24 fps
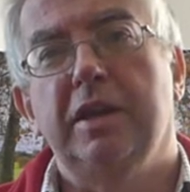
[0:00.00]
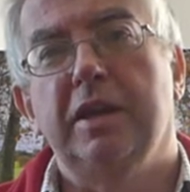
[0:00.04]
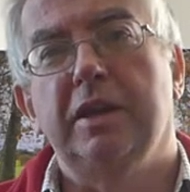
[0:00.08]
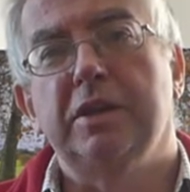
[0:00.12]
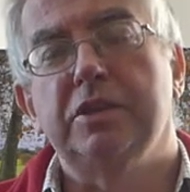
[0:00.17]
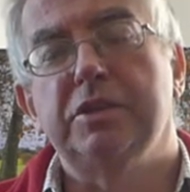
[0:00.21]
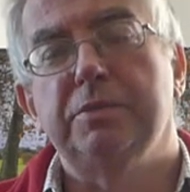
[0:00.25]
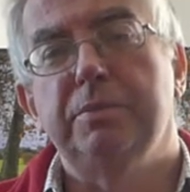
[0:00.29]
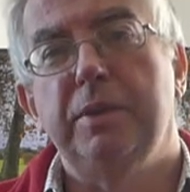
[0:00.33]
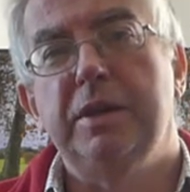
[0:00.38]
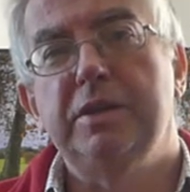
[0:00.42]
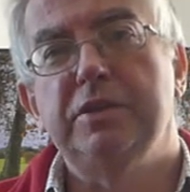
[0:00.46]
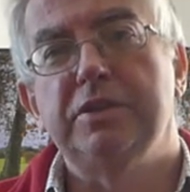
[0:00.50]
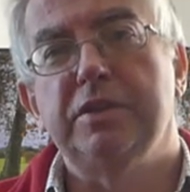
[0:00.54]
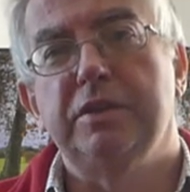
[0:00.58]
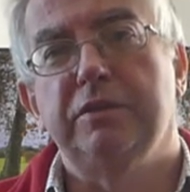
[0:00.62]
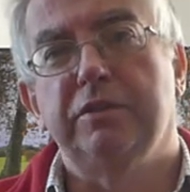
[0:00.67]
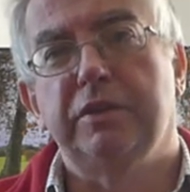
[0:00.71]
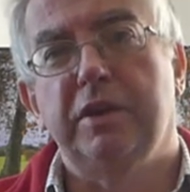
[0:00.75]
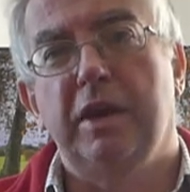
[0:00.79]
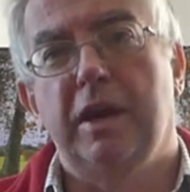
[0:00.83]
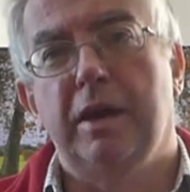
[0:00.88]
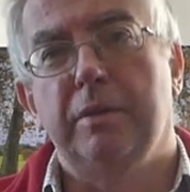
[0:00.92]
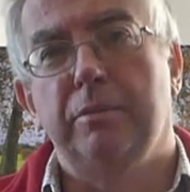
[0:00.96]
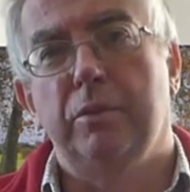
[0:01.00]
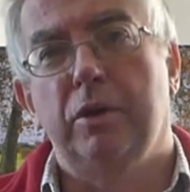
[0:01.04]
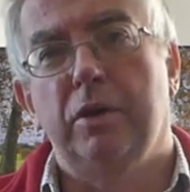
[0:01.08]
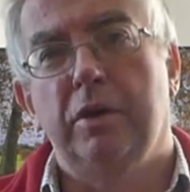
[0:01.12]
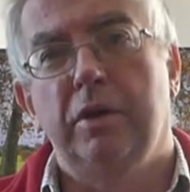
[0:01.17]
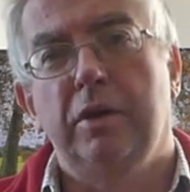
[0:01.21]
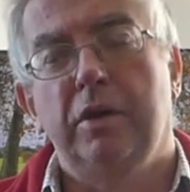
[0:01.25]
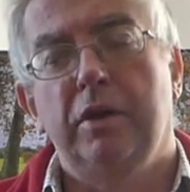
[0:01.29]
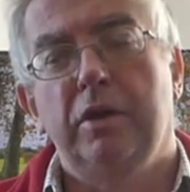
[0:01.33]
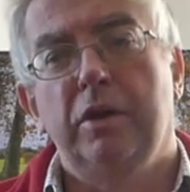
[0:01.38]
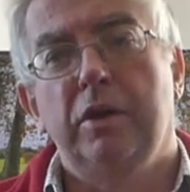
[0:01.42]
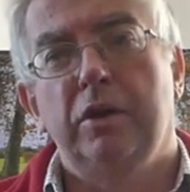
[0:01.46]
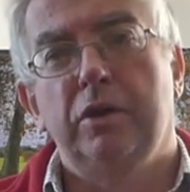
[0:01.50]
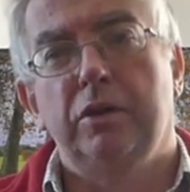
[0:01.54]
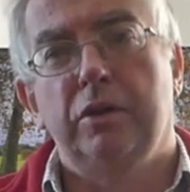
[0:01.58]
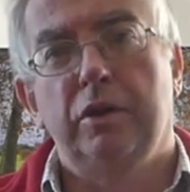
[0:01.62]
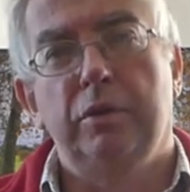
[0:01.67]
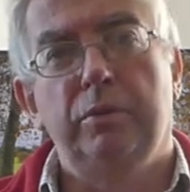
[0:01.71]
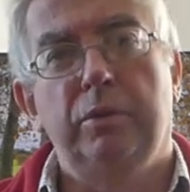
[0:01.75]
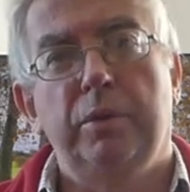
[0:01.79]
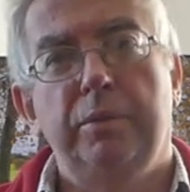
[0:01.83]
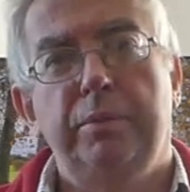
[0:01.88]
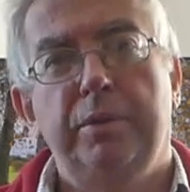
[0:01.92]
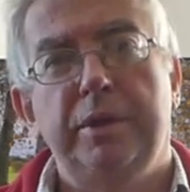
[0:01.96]
expensive camera, there
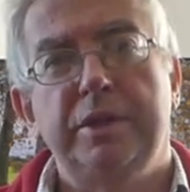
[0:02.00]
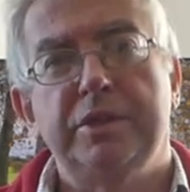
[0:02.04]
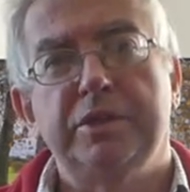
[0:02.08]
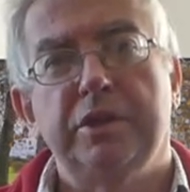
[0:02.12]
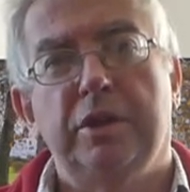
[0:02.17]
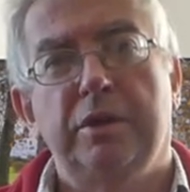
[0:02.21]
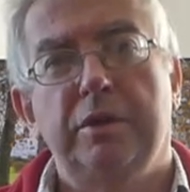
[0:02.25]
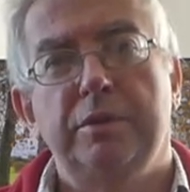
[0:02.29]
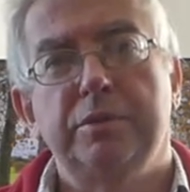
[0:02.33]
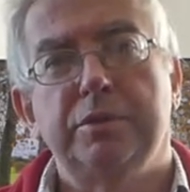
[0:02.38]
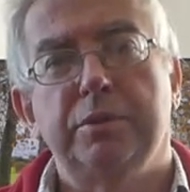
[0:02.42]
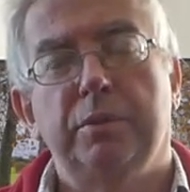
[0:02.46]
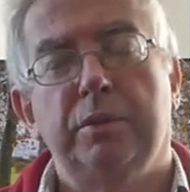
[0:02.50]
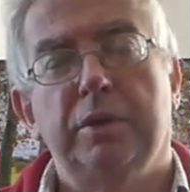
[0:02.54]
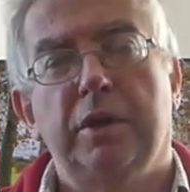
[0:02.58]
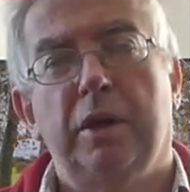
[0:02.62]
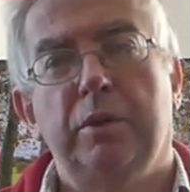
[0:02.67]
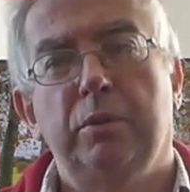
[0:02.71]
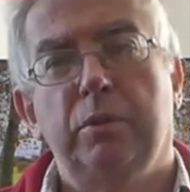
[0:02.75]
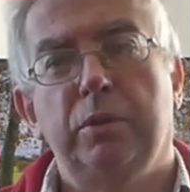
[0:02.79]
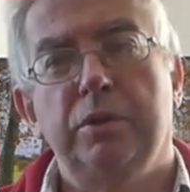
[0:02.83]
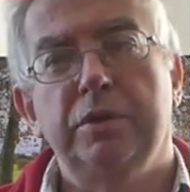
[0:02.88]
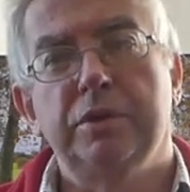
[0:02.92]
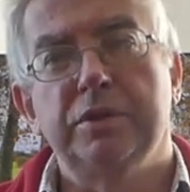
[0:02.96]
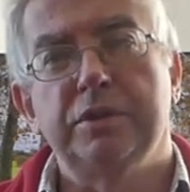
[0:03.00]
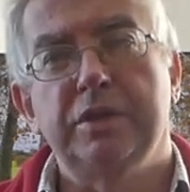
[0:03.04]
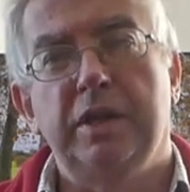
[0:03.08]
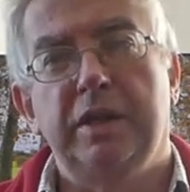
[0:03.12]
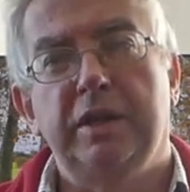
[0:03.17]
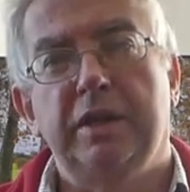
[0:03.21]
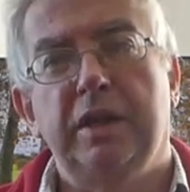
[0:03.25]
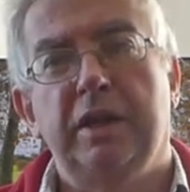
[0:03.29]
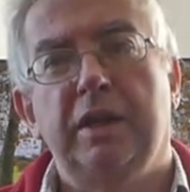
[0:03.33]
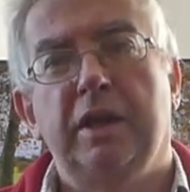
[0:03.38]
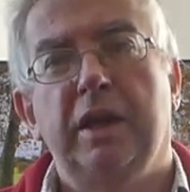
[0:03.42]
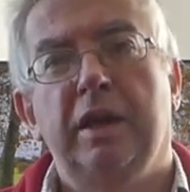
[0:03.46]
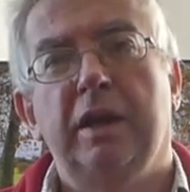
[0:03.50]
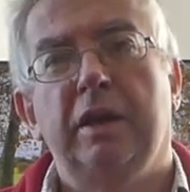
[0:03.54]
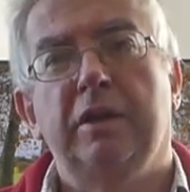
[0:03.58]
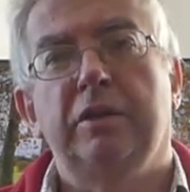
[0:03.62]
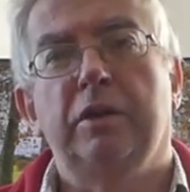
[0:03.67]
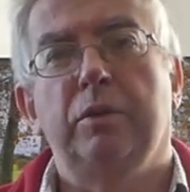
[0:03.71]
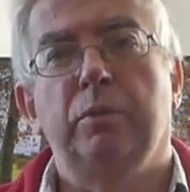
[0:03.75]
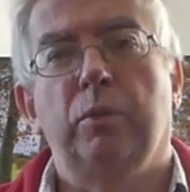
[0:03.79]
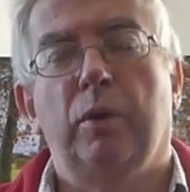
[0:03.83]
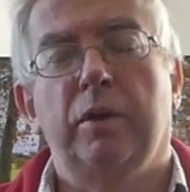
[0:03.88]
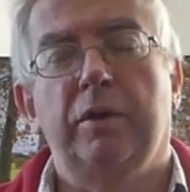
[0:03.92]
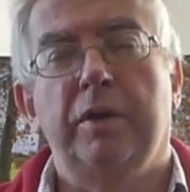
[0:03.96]
would be times when I wouldn't take it out, I
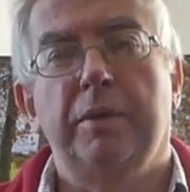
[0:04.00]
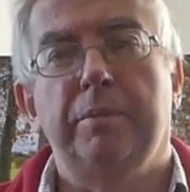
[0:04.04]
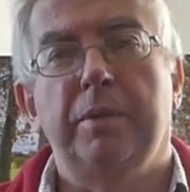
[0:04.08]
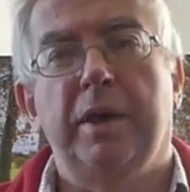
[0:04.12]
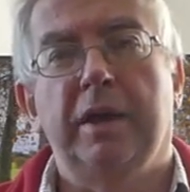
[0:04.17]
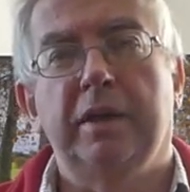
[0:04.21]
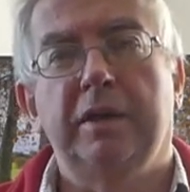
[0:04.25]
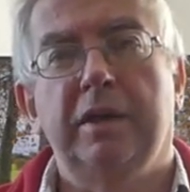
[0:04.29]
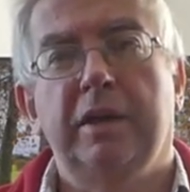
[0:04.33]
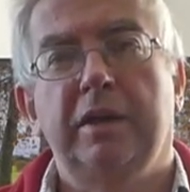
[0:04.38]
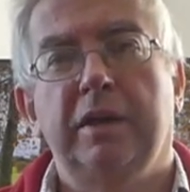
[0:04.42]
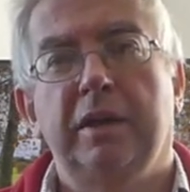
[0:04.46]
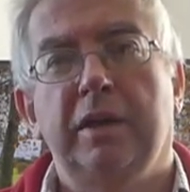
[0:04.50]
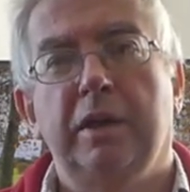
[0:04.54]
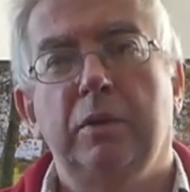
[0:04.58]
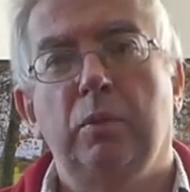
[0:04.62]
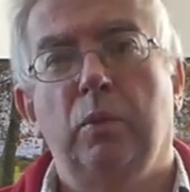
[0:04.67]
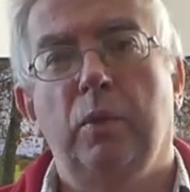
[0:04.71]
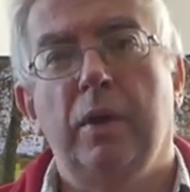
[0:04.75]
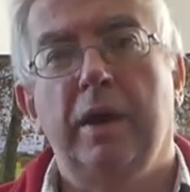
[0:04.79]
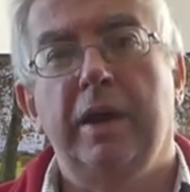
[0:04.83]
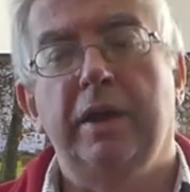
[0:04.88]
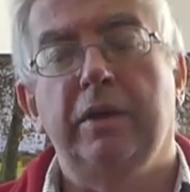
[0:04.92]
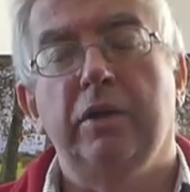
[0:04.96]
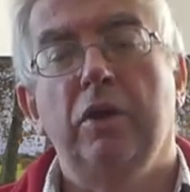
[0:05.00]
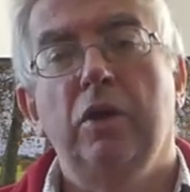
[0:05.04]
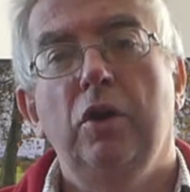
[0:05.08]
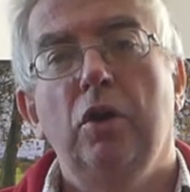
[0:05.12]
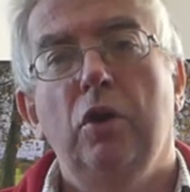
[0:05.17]
worry about getting it wet,